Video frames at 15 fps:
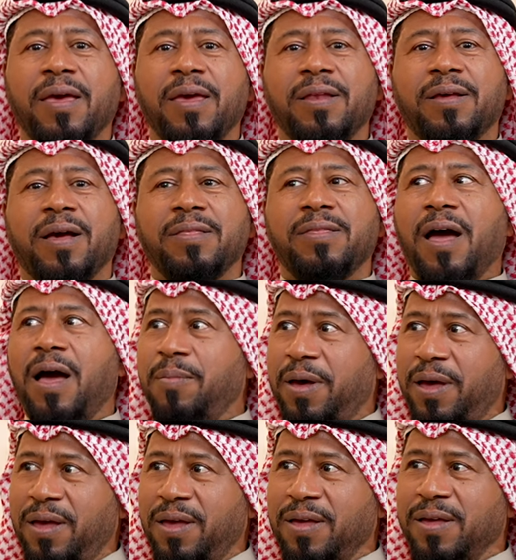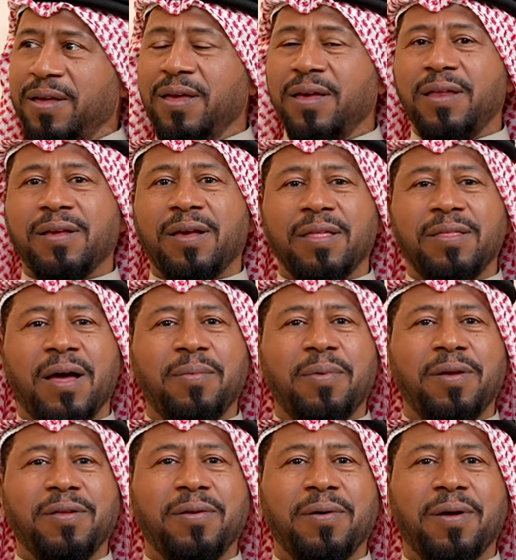In Kadama, mm-hmm. In Kadama
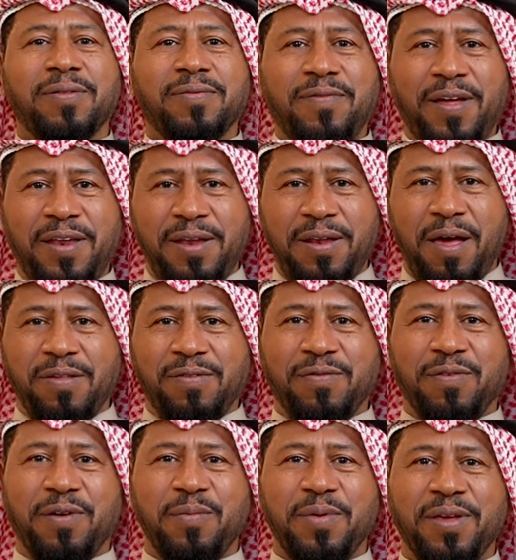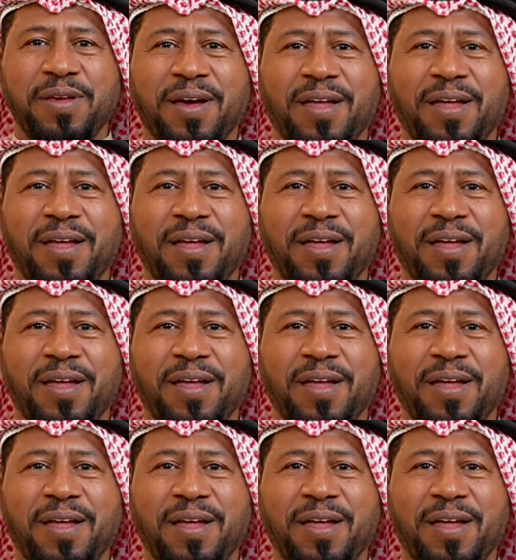it was very nice for me.